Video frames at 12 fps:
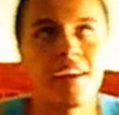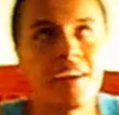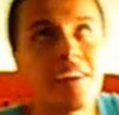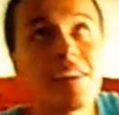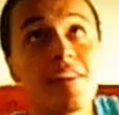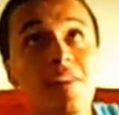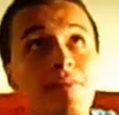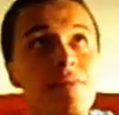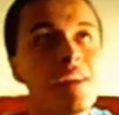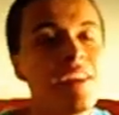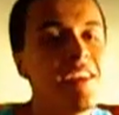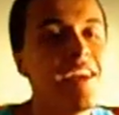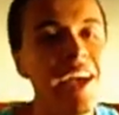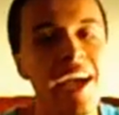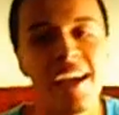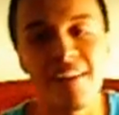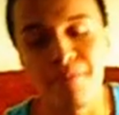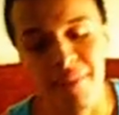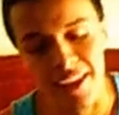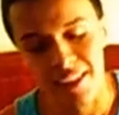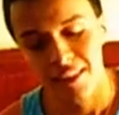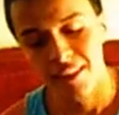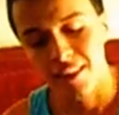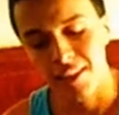I
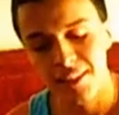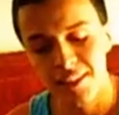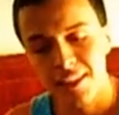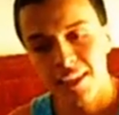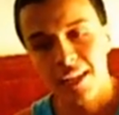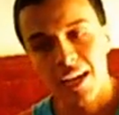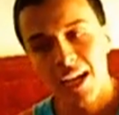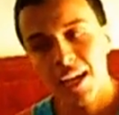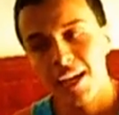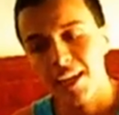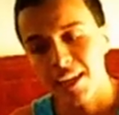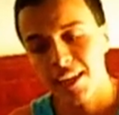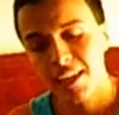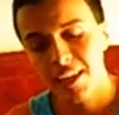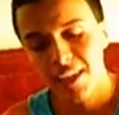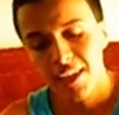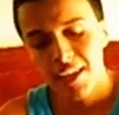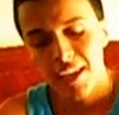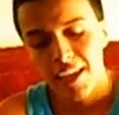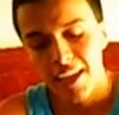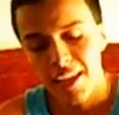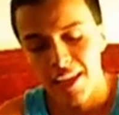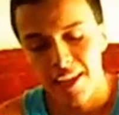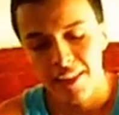met this guy
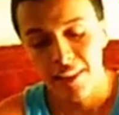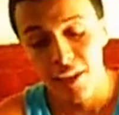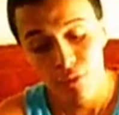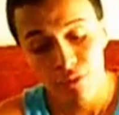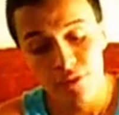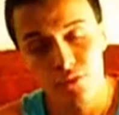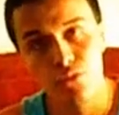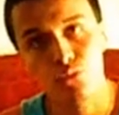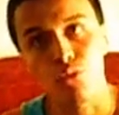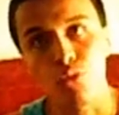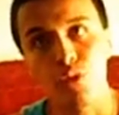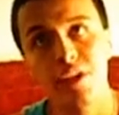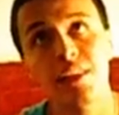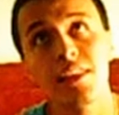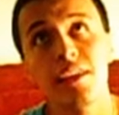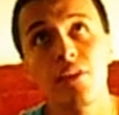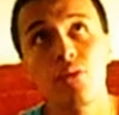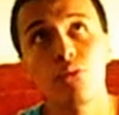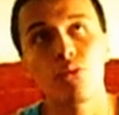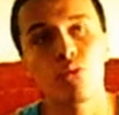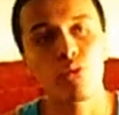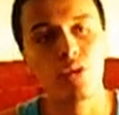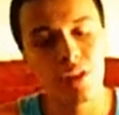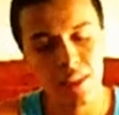and he was really,
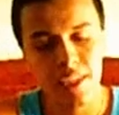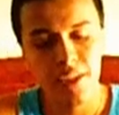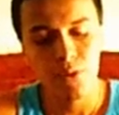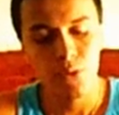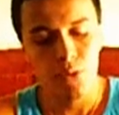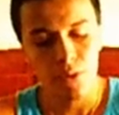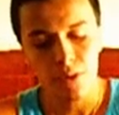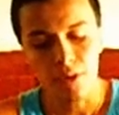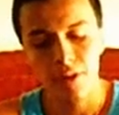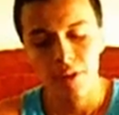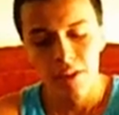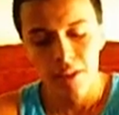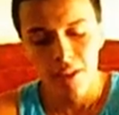really cool.